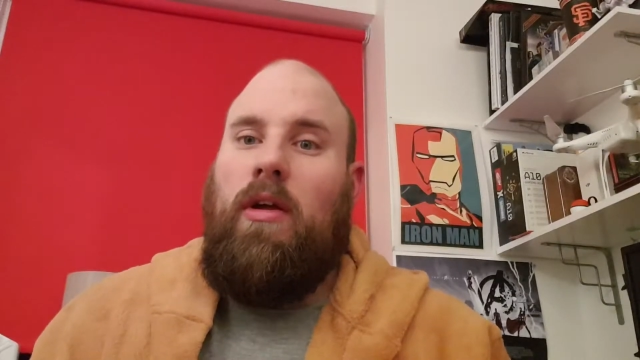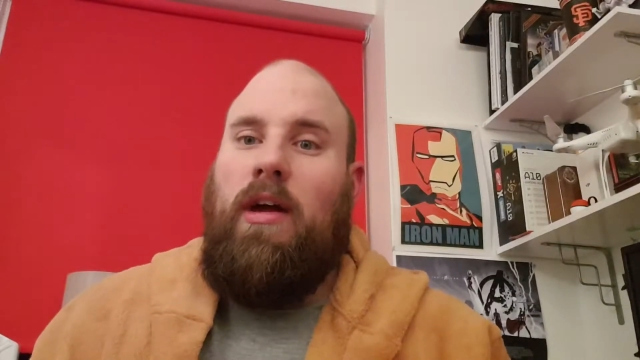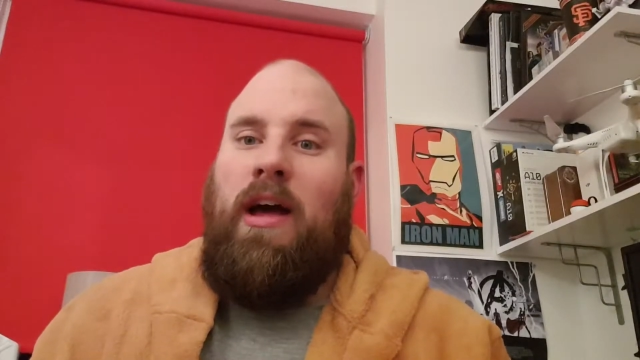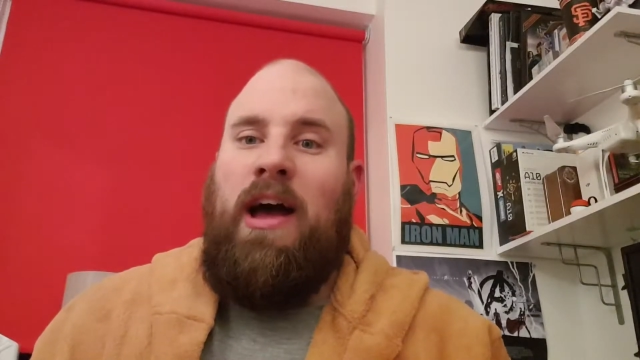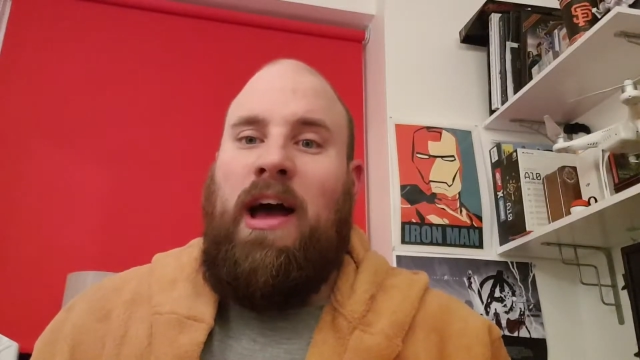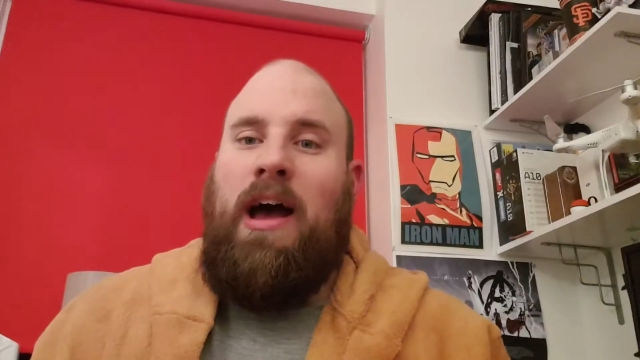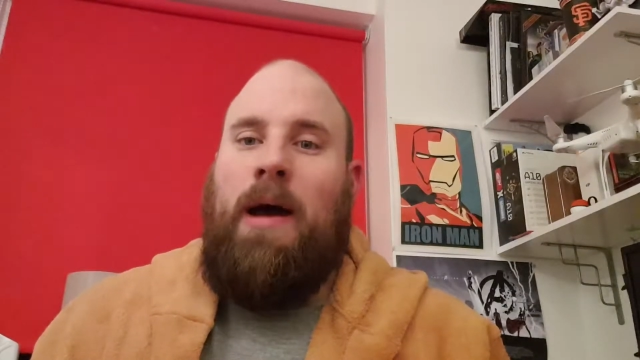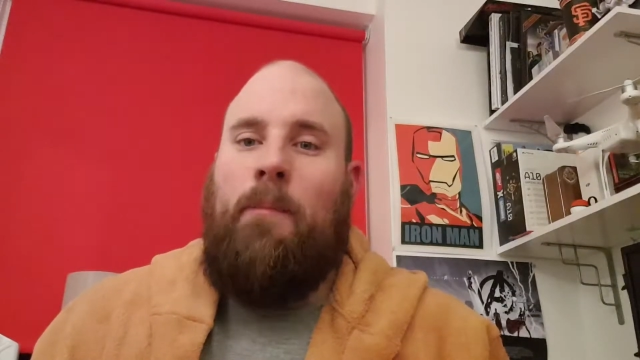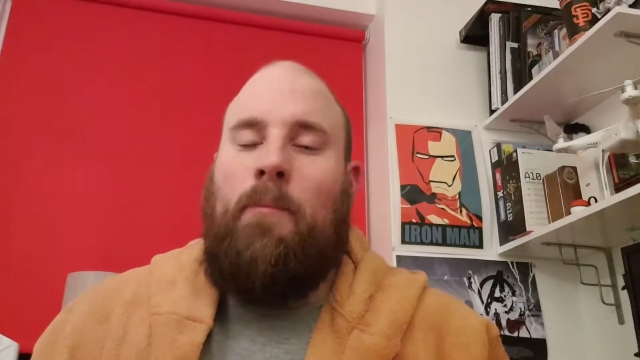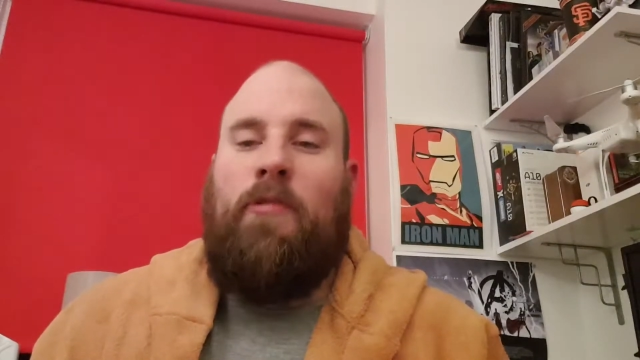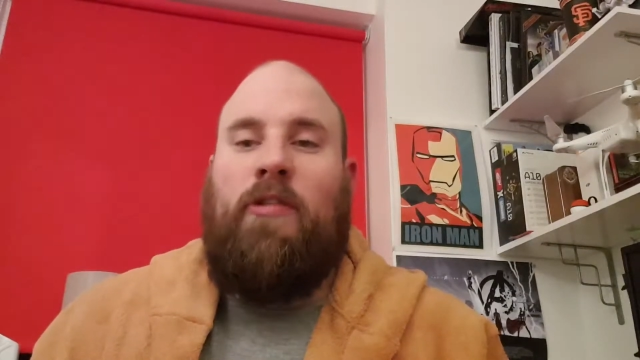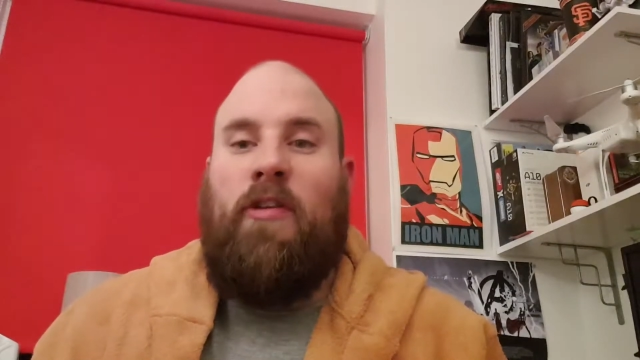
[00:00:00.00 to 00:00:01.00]

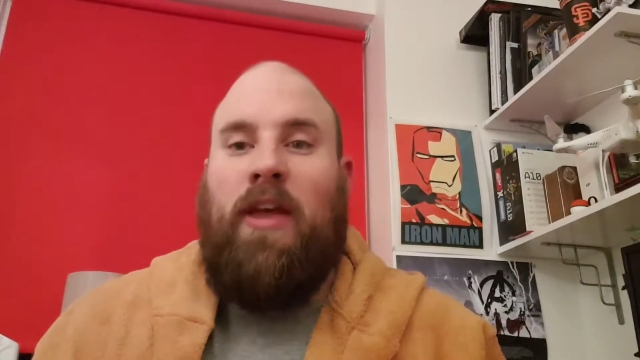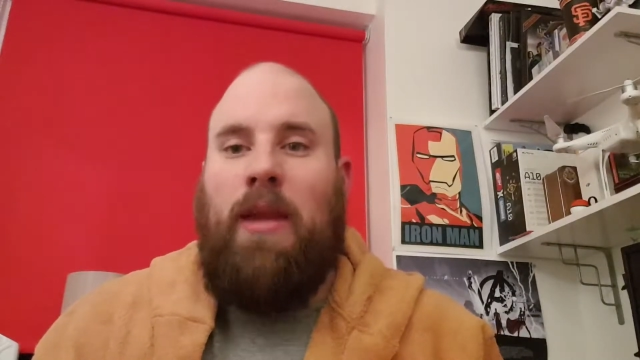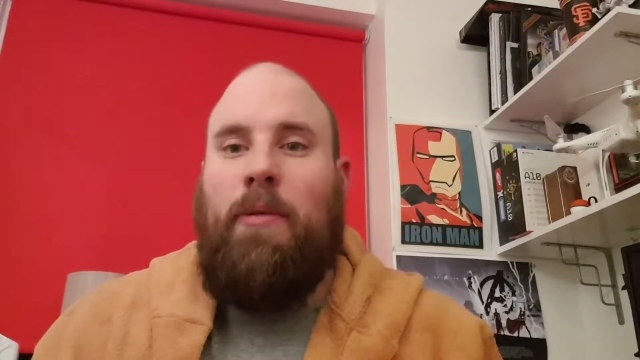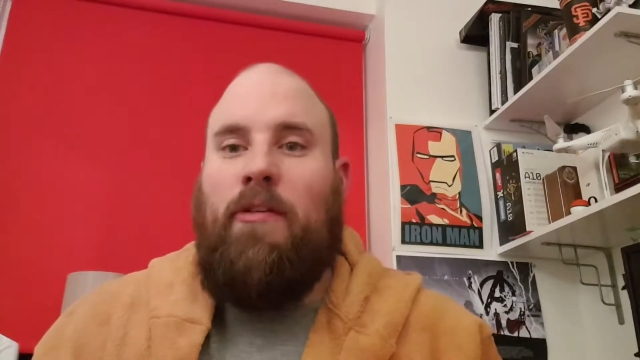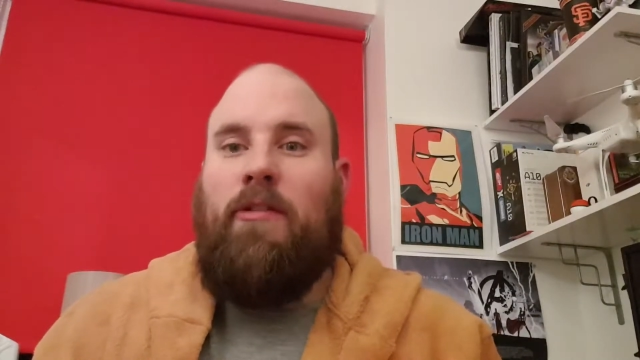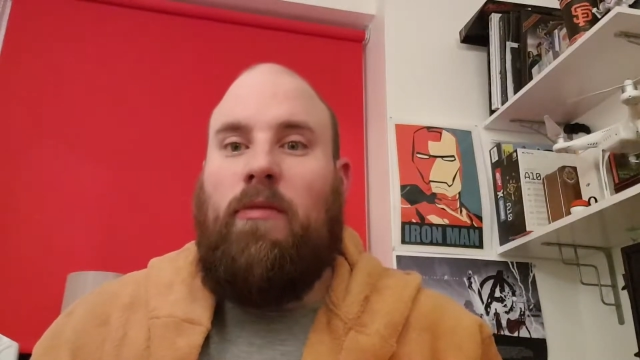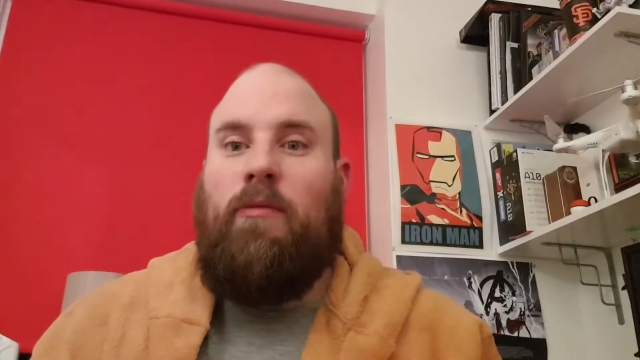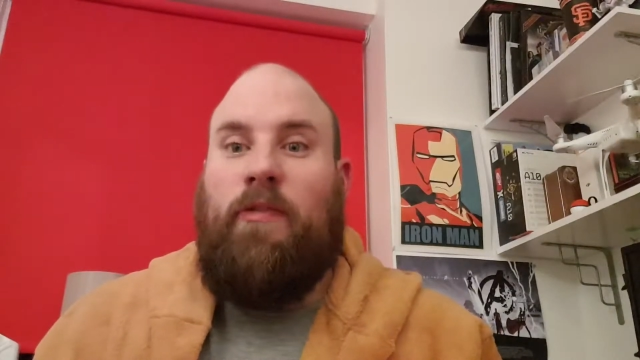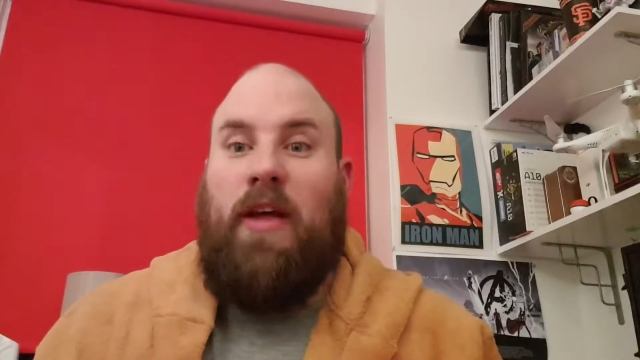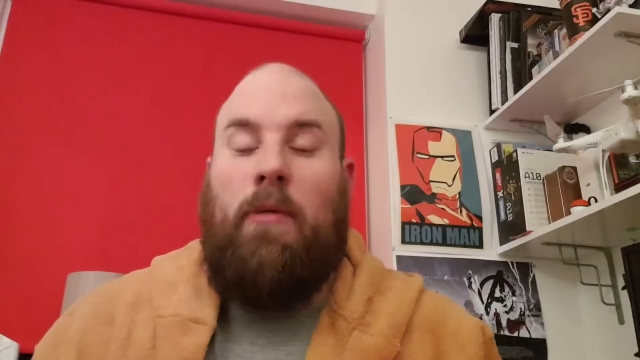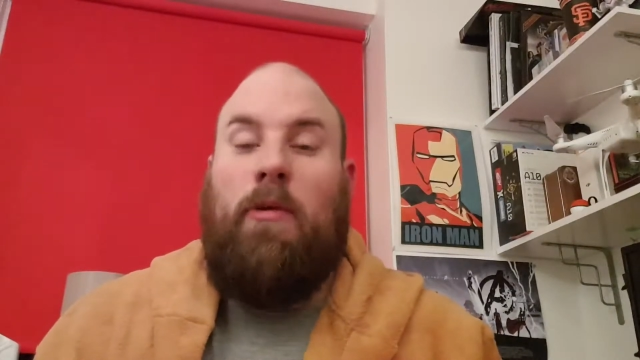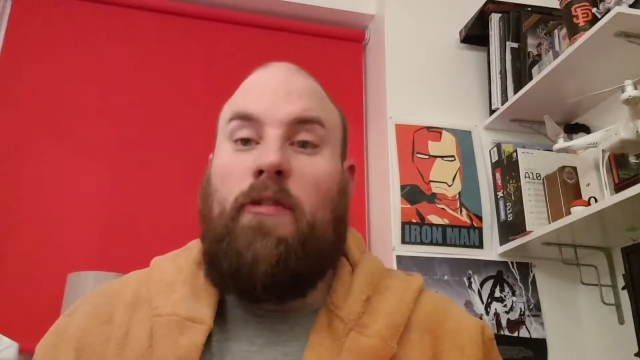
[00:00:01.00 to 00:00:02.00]
So the enemies
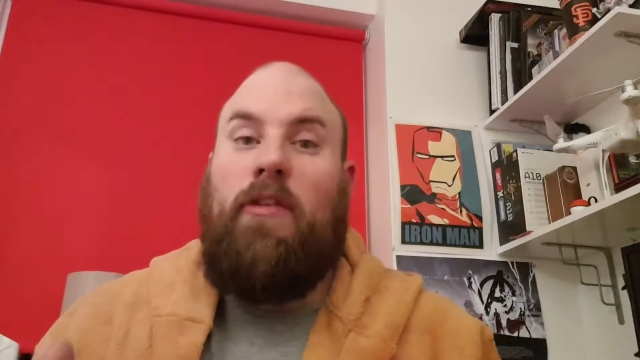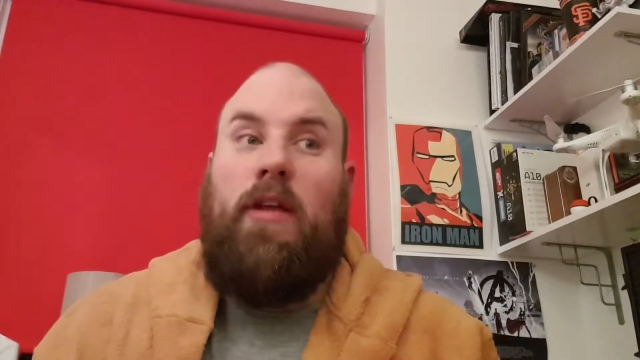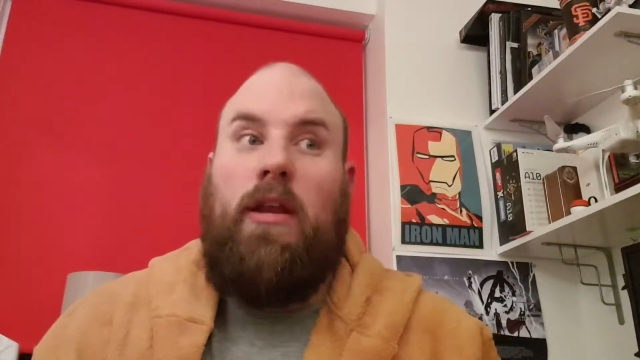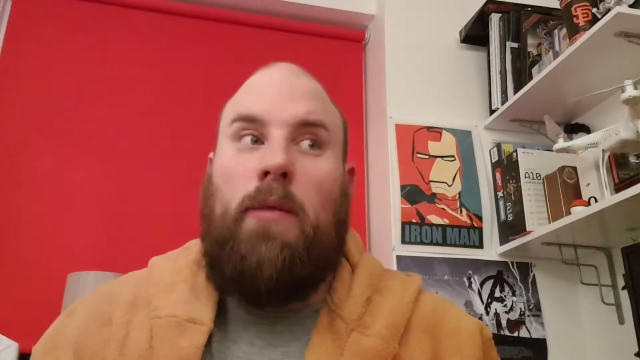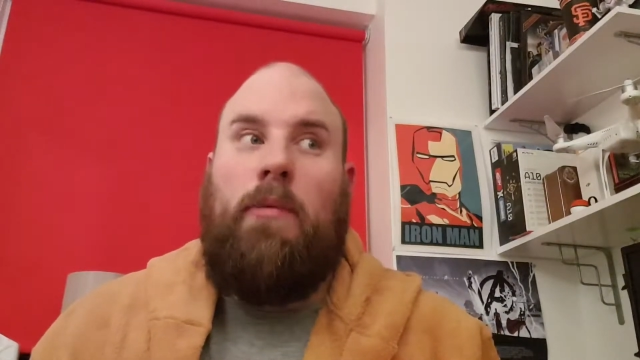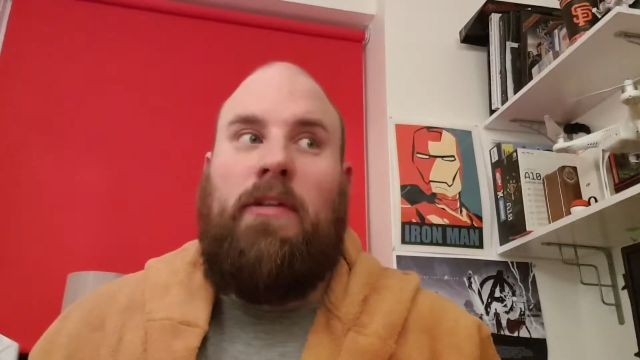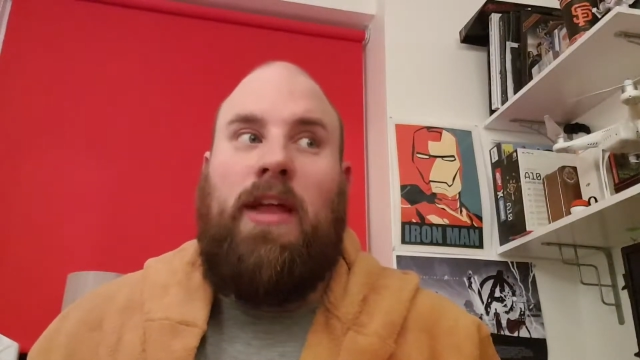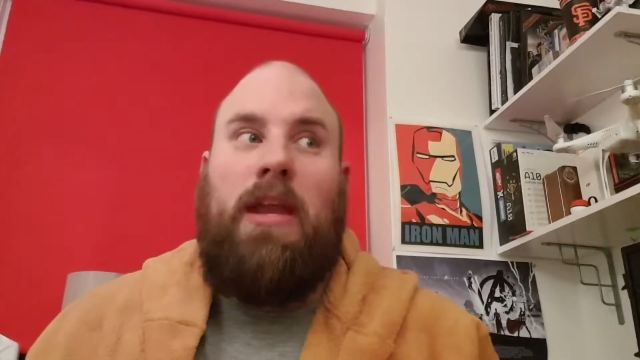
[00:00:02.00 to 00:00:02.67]
obviously the enemy